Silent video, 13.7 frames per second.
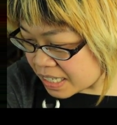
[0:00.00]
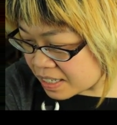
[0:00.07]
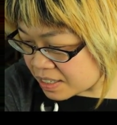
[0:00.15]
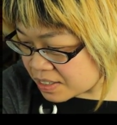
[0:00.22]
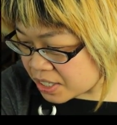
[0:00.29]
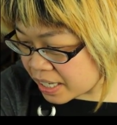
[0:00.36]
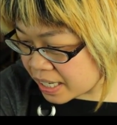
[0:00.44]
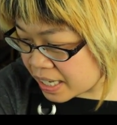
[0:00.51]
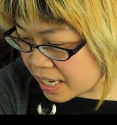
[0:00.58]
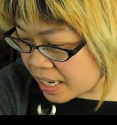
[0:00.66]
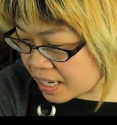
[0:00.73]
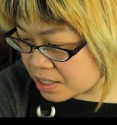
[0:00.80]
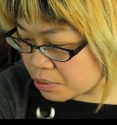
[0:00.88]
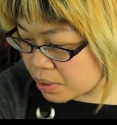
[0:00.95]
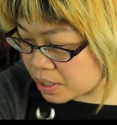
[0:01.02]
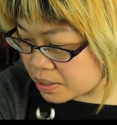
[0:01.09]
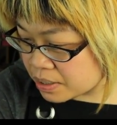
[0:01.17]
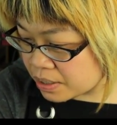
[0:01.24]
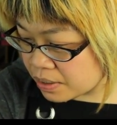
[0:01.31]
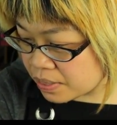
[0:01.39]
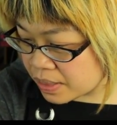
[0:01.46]
Jackie asked, what
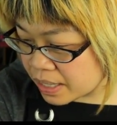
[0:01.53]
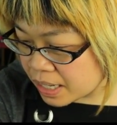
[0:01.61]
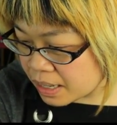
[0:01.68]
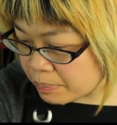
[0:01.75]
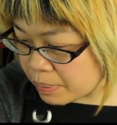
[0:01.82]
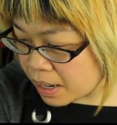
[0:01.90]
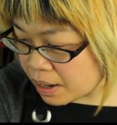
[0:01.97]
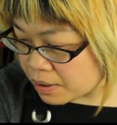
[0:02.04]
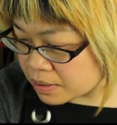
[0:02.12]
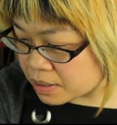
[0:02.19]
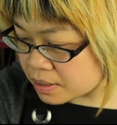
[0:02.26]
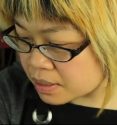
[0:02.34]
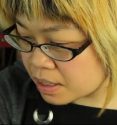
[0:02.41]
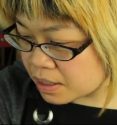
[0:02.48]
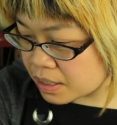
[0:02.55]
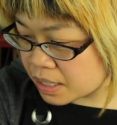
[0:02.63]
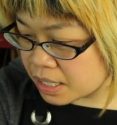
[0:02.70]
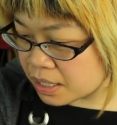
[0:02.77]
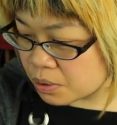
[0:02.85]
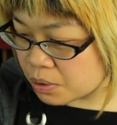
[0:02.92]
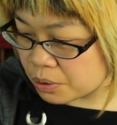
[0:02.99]
do you think about
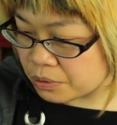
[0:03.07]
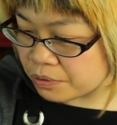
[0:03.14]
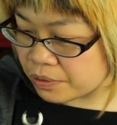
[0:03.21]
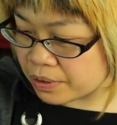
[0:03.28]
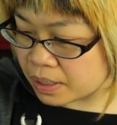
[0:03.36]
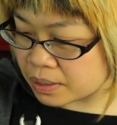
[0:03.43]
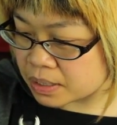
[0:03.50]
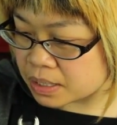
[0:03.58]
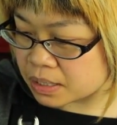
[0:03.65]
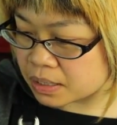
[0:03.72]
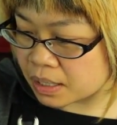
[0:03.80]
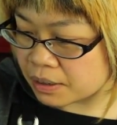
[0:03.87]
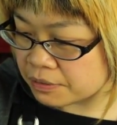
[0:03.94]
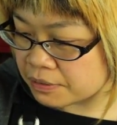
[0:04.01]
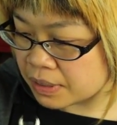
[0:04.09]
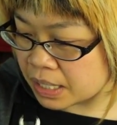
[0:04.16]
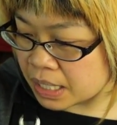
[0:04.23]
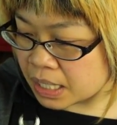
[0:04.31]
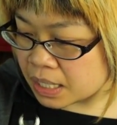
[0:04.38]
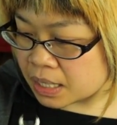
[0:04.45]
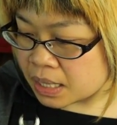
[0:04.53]
soldering gold-filled stuff?
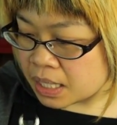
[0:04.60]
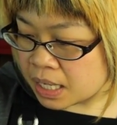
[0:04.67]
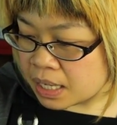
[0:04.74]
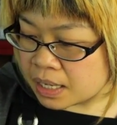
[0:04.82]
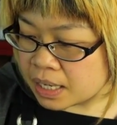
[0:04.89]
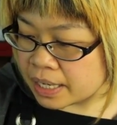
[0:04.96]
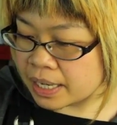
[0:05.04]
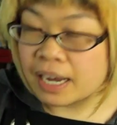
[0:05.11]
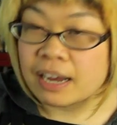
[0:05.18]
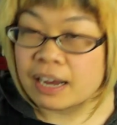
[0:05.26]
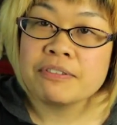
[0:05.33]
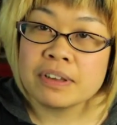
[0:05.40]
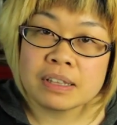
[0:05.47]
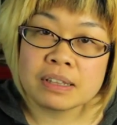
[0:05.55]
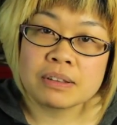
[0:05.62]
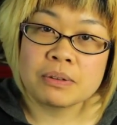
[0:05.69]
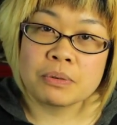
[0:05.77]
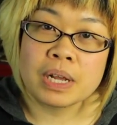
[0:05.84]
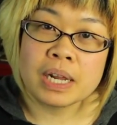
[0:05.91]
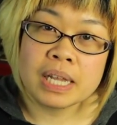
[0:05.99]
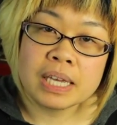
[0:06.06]
I haven't
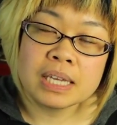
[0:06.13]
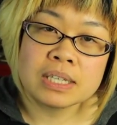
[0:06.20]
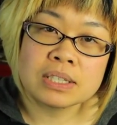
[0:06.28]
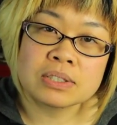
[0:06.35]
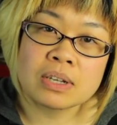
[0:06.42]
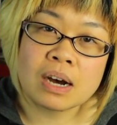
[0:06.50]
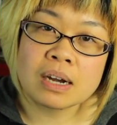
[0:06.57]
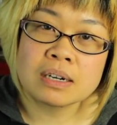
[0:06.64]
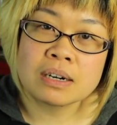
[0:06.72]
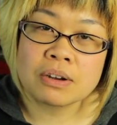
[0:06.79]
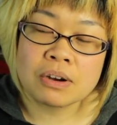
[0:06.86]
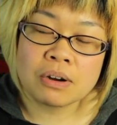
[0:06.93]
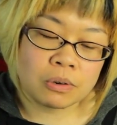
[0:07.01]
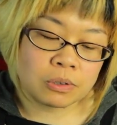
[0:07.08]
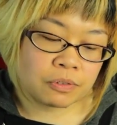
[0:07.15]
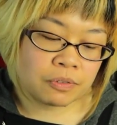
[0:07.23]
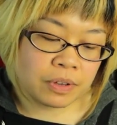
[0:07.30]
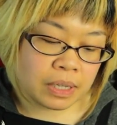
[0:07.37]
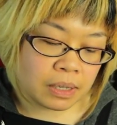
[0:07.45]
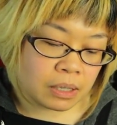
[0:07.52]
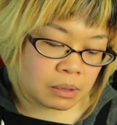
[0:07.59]
really soldered
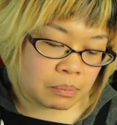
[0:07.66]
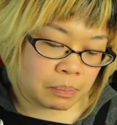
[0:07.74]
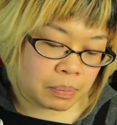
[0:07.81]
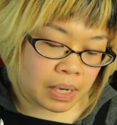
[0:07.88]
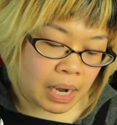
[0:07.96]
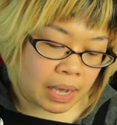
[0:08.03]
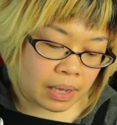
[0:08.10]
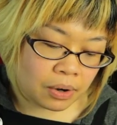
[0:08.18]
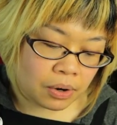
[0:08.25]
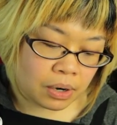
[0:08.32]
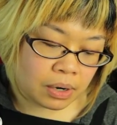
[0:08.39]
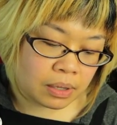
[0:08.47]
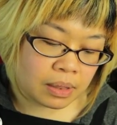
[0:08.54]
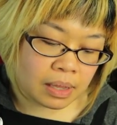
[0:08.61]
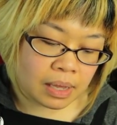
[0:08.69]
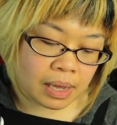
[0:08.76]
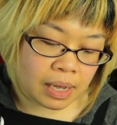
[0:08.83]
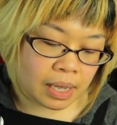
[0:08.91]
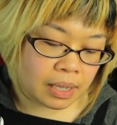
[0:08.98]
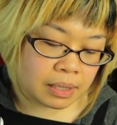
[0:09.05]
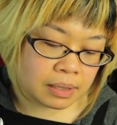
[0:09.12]
gold-filled, but I heard
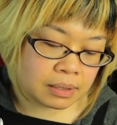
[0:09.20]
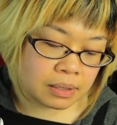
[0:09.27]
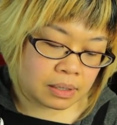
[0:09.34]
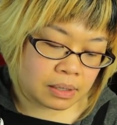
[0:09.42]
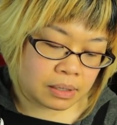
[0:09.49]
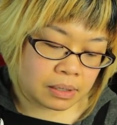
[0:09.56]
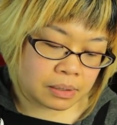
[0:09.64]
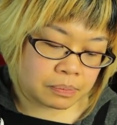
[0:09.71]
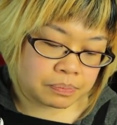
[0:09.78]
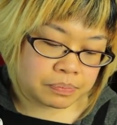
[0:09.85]
that the